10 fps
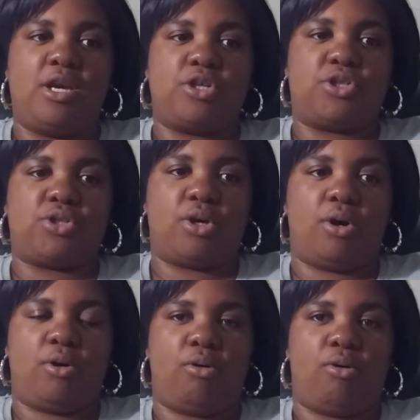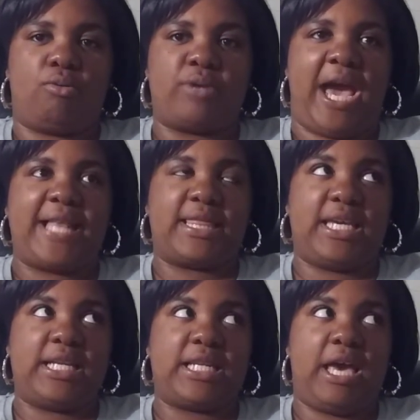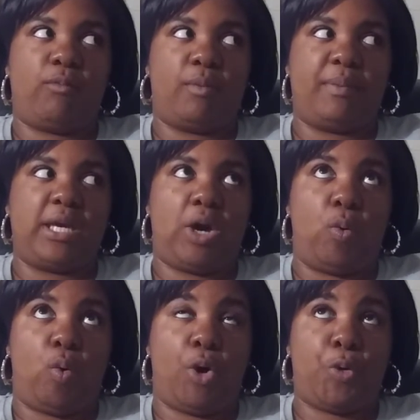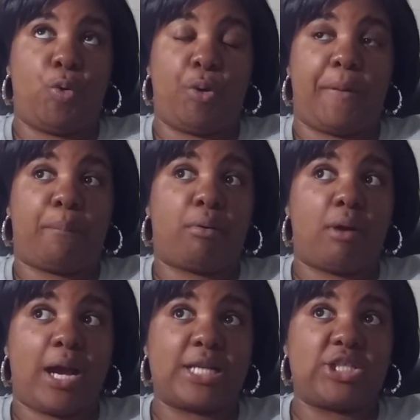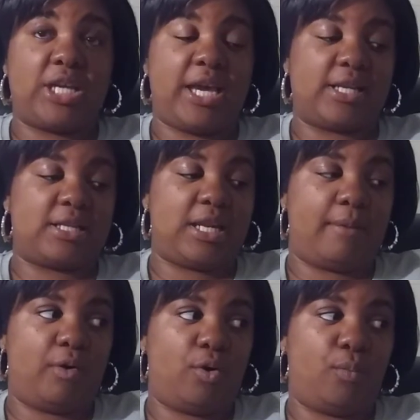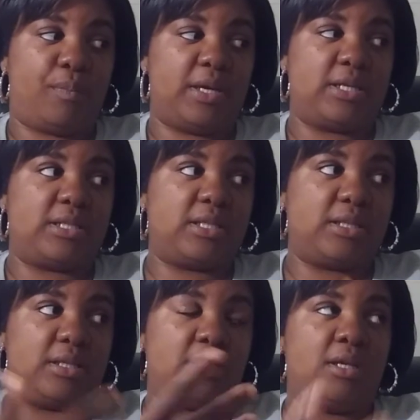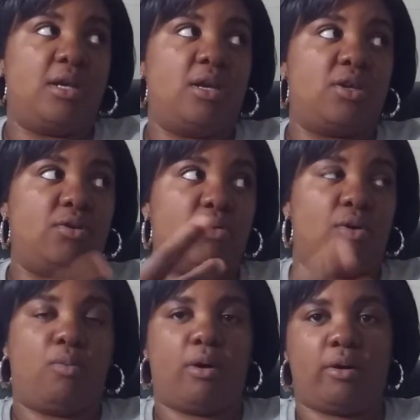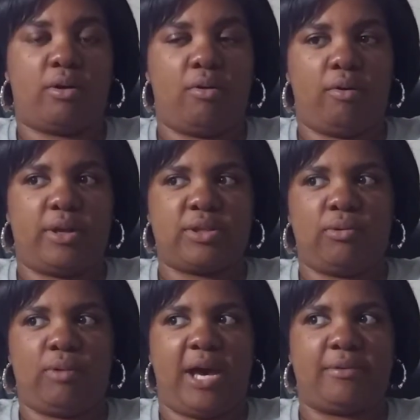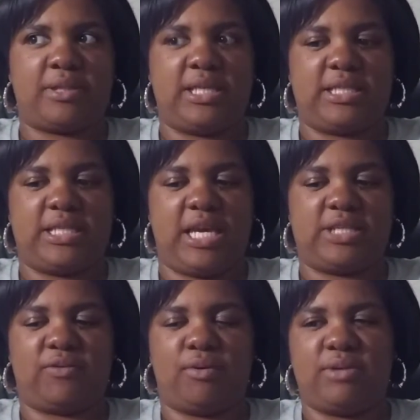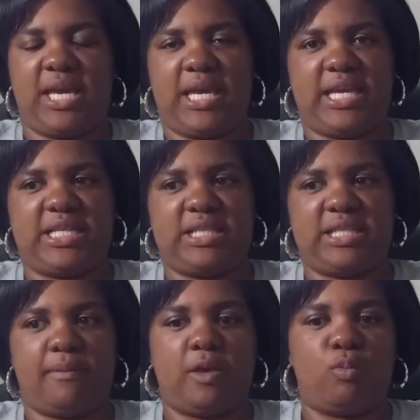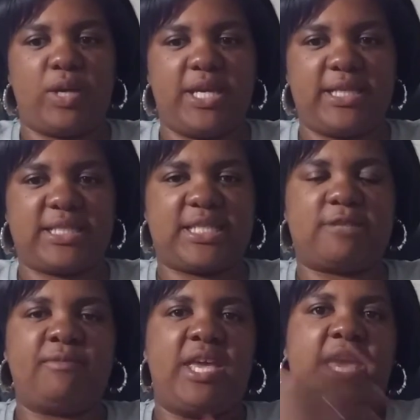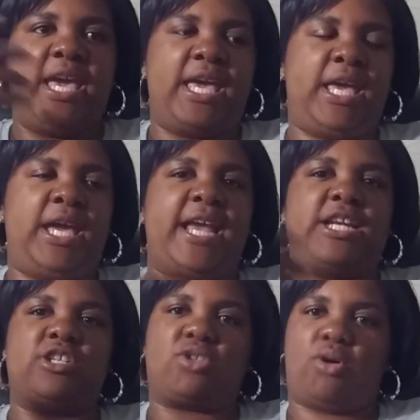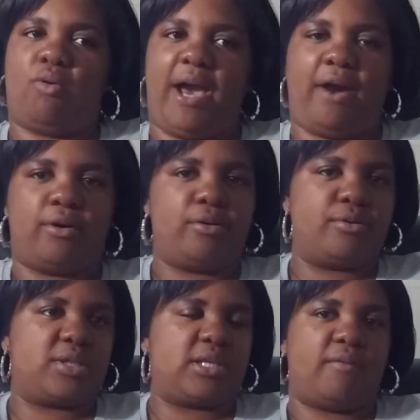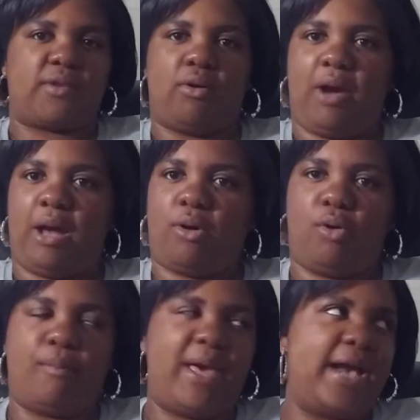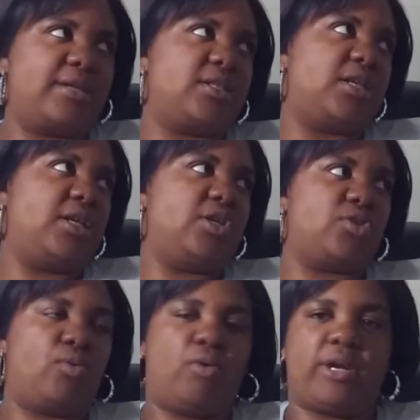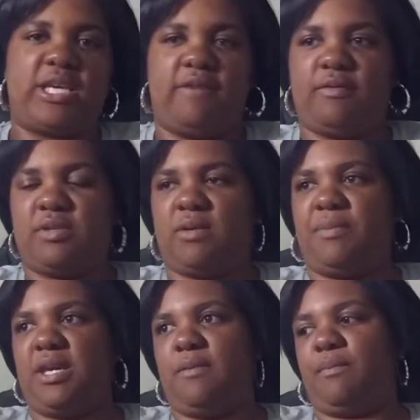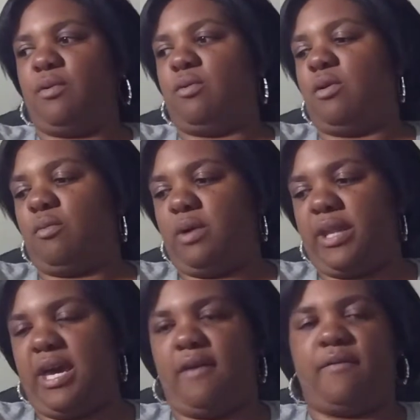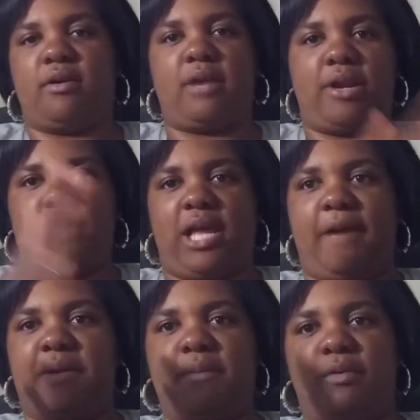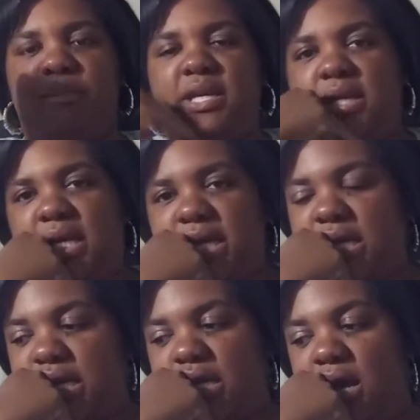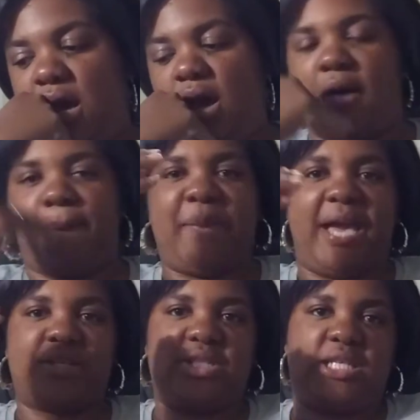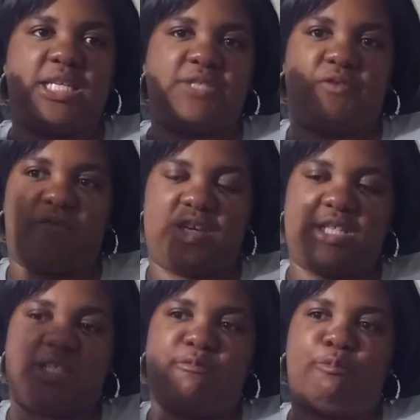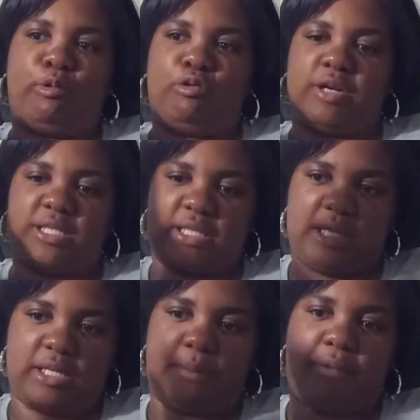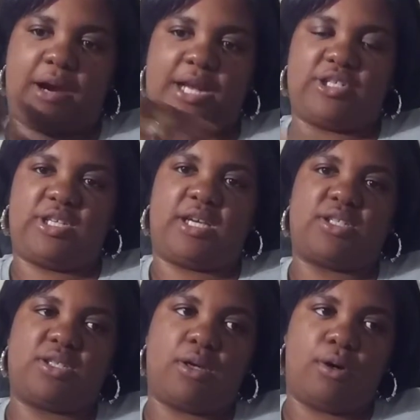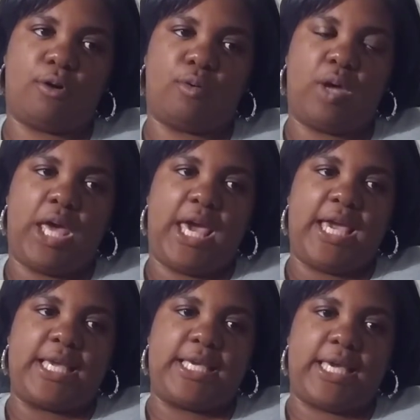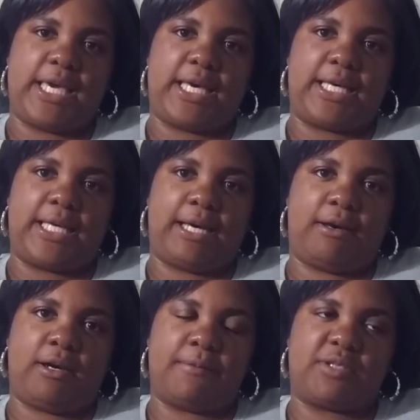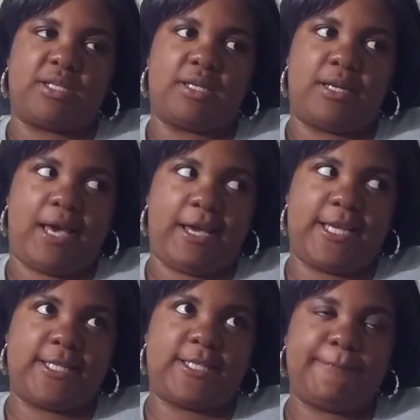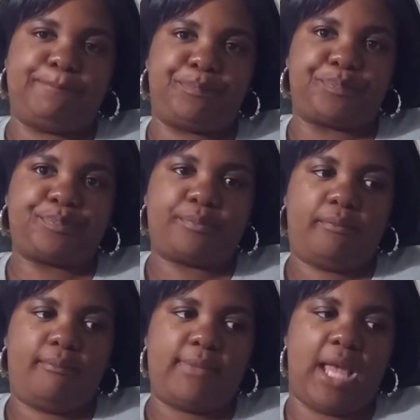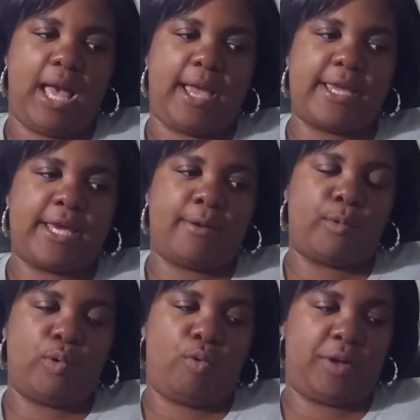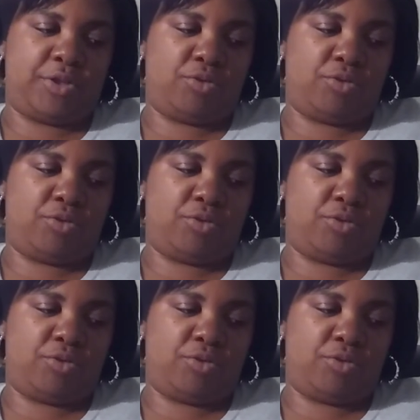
So I think that would be an ongoing project that I'm hoping to, you know, work on throughout these next few days, maybe weeks, and just throw out old stuff, throw out old magazines or give them to people or whatever. I know a lot of people be needing magazines for vision boards and other projects. So, yeah, tonight I am going to